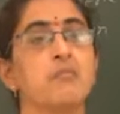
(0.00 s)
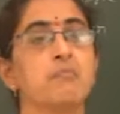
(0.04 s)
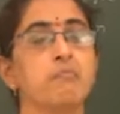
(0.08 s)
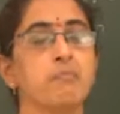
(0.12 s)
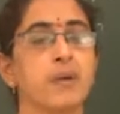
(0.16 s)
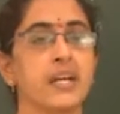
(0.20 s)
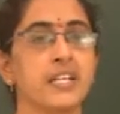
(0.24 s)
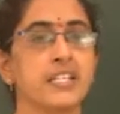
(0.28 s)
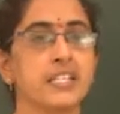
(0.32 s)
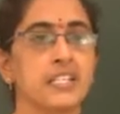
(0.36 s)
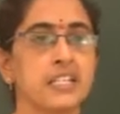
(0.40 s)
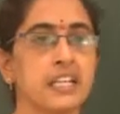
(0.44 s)

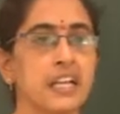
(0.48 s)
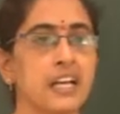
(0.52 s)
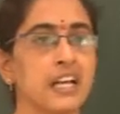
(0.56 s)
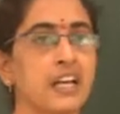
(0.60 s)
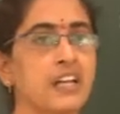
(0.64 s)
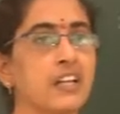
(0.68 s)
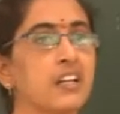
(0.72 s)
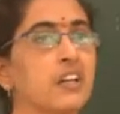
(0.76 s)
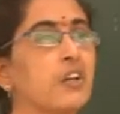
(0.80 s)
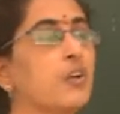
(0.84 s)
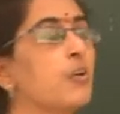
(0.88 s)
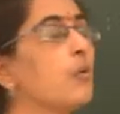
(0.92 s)
But here,
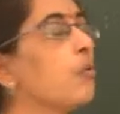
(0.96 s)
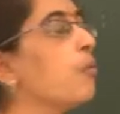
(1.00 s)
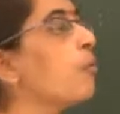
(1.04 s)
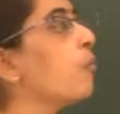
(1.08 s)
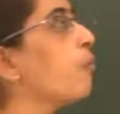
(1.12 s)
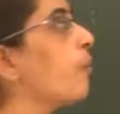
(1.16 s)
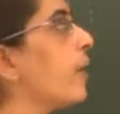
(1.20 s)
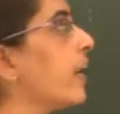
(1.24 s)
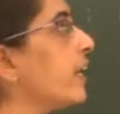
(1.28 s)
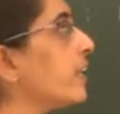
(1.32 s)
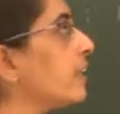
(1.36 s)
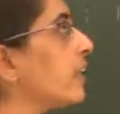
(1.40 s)

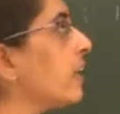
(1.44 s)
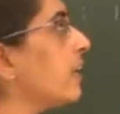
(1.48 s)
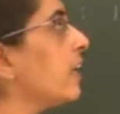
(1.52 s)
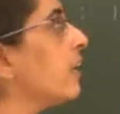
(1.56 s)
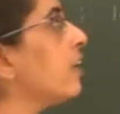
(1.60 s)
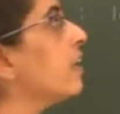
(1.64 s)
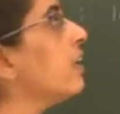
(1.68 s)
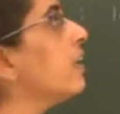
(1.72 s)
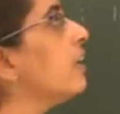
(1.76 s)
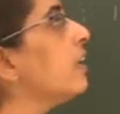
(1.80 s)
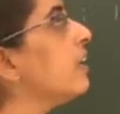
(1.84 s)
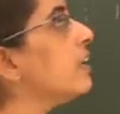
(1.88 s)
when
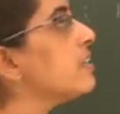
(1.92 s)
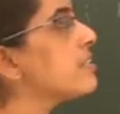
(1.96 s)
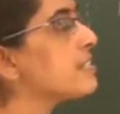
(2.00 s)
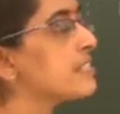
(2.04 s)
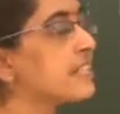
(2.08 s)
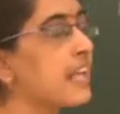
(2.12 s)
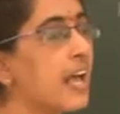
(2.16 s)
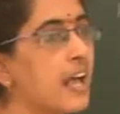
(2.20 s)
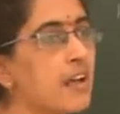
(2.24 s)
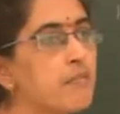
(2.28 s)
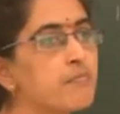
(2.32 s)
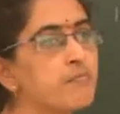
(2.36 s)
the
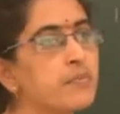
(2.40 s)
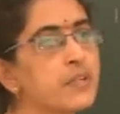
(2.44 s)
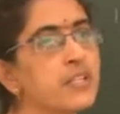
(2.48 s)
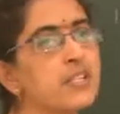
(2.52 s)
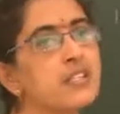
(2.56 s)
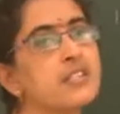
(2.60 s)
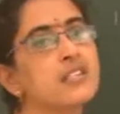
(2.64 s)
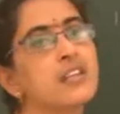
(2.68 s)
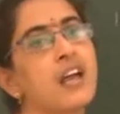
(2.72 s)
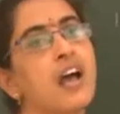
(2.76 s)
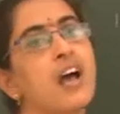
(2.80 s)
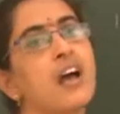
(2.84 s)

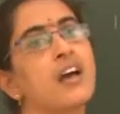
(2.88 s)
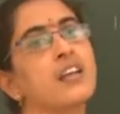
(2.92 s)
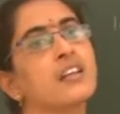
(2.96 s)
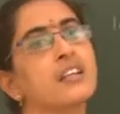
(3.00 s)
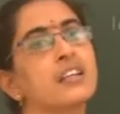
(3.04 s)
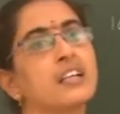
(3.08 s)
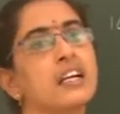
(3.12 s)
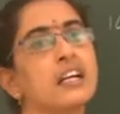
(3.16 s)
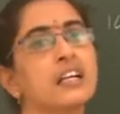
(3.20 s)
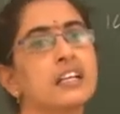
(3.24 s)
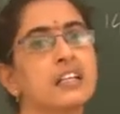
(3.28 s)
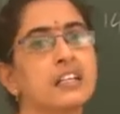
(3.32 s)
samples are
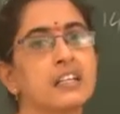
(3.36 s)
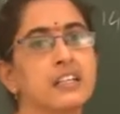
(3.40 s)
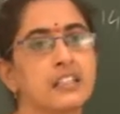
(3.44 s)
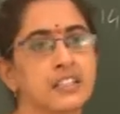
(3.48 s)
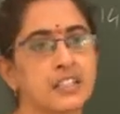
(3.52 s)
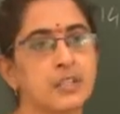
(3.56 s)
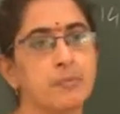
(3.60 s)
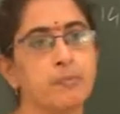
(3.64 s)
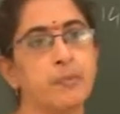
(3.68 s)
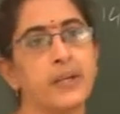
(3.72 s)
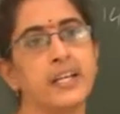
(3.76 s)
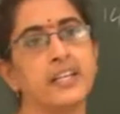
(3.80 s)
here
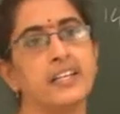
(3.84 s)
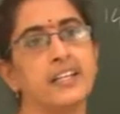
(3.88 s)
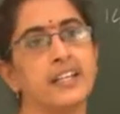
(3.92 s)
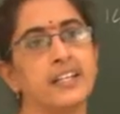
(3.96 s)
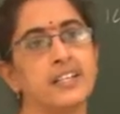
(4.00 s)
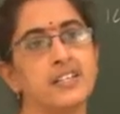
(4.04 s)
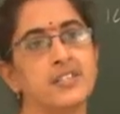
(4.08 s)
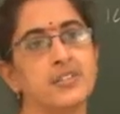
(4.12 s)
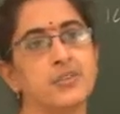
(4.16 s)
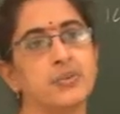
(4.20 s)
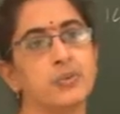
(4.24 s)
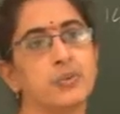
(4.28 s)

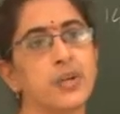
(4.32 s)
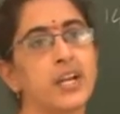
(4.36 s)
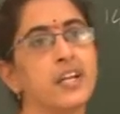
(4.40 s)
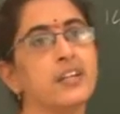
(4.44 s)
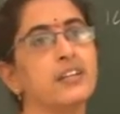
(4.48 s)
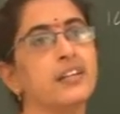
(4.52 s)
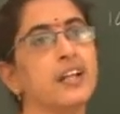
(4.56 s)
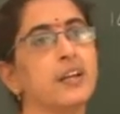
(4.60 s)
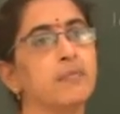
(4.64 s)
dependent, right?